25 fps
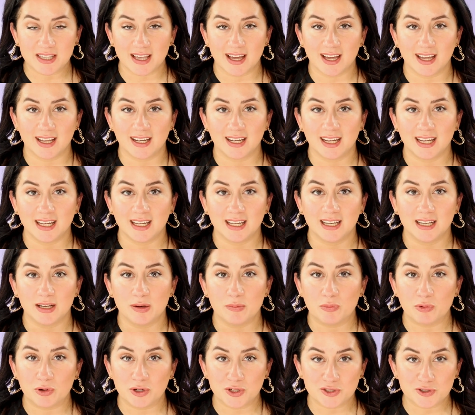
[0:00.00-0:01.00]
that it
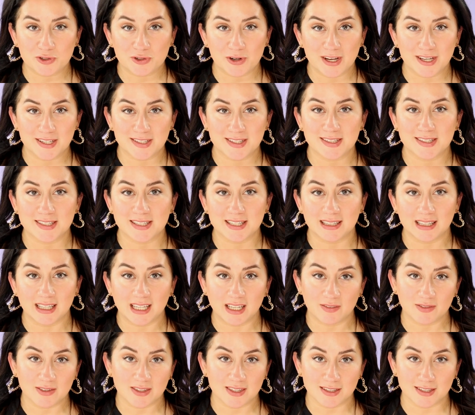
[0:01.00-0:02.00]
moisturizes and
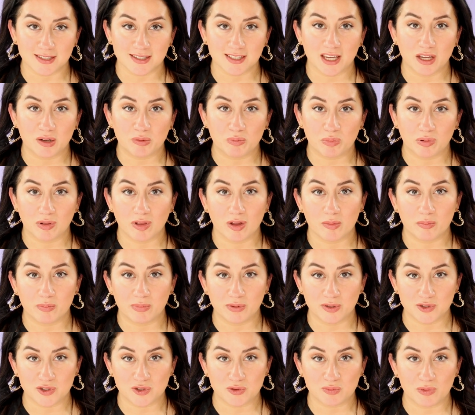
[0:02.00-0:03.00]
leaves the skin plump
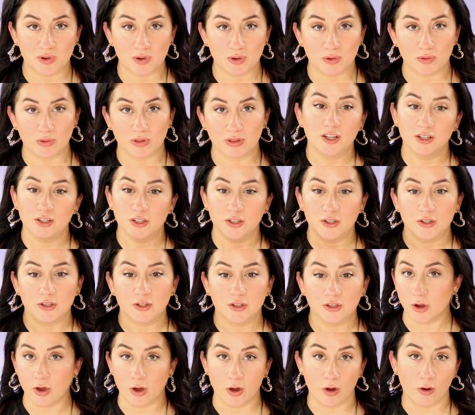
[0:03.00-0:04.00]
and smooth.
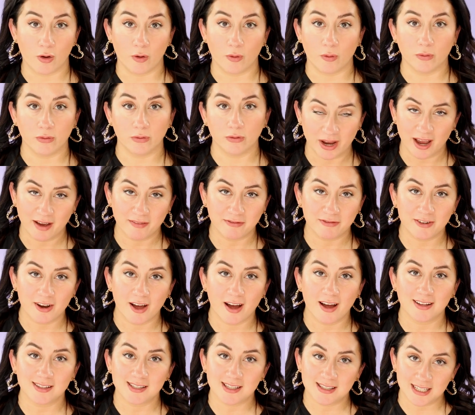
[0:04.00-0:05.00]
No, I have
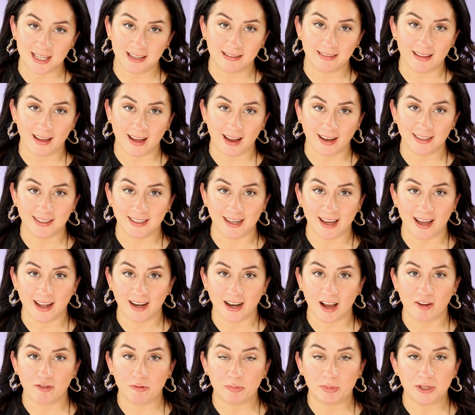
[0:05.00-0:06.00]
not seen that yet.
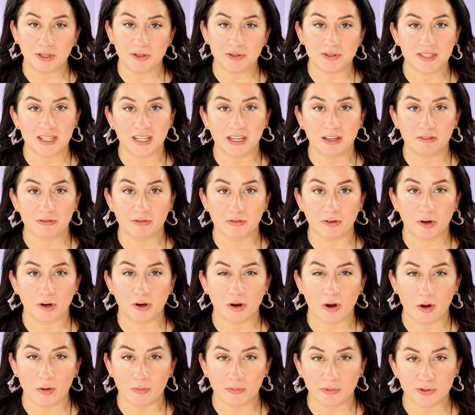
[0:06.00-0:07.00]
I've been using it
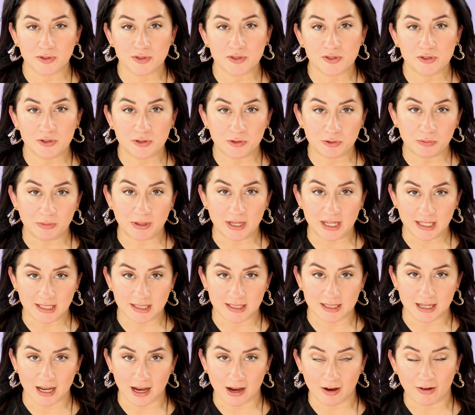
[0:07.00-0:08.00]
for almost two
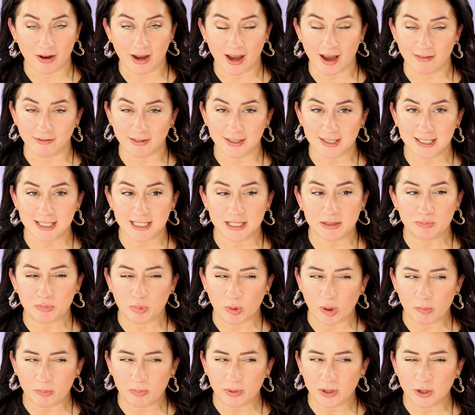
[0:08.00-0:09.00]
weeks now. I haven't seen
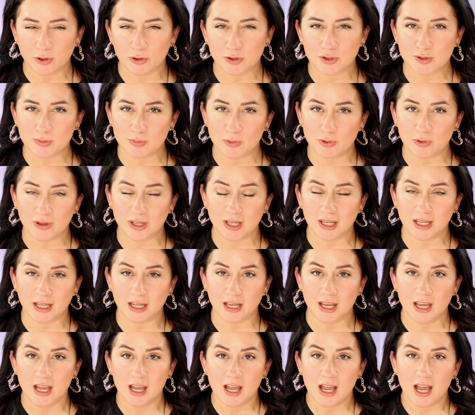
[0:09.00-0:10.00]
plumping or smoothing